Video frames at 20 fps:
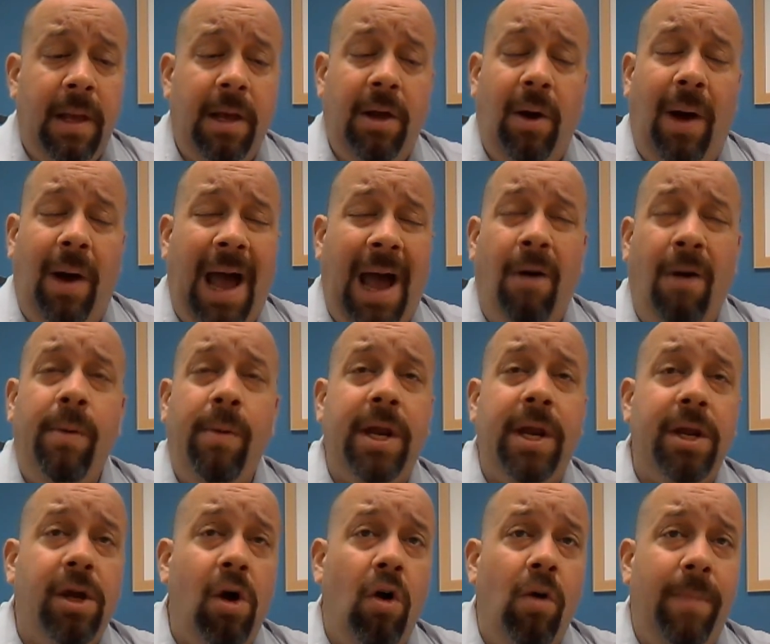How are we
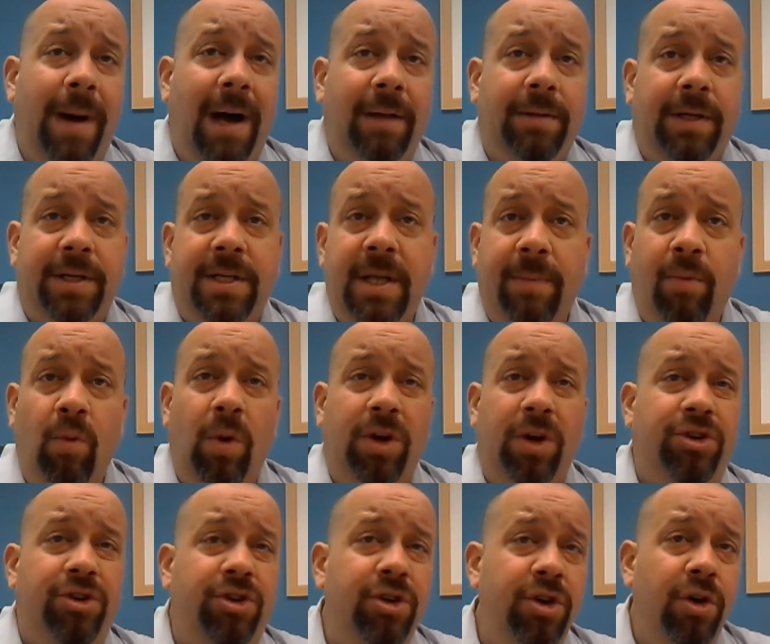going to go about this? Number one,
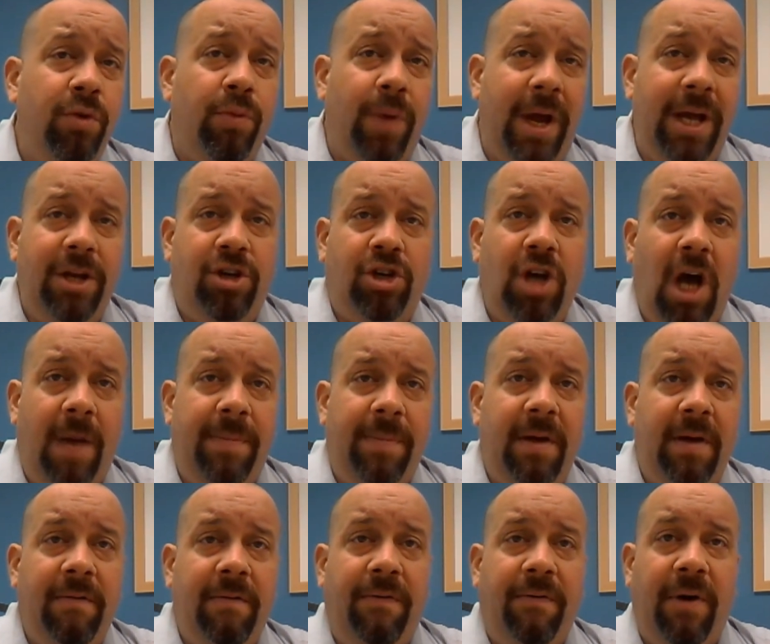do your rate
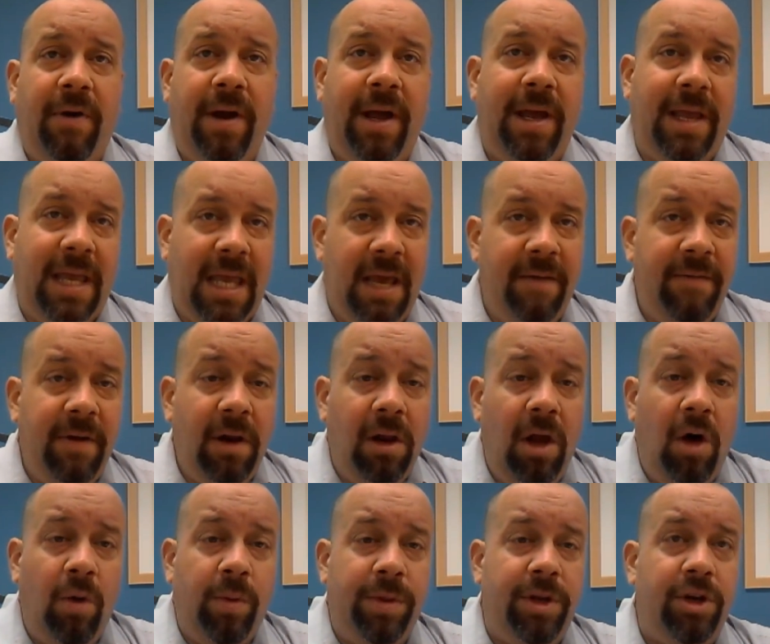shopping for a given
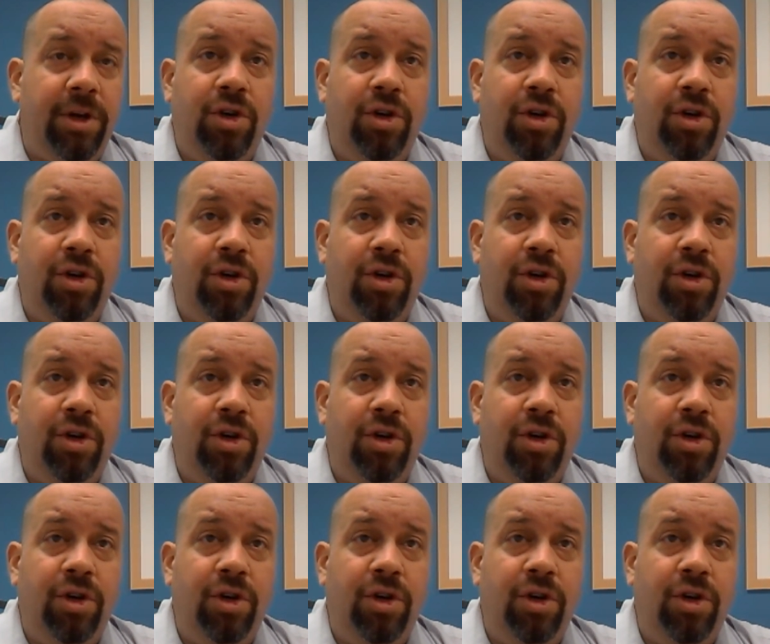loan within a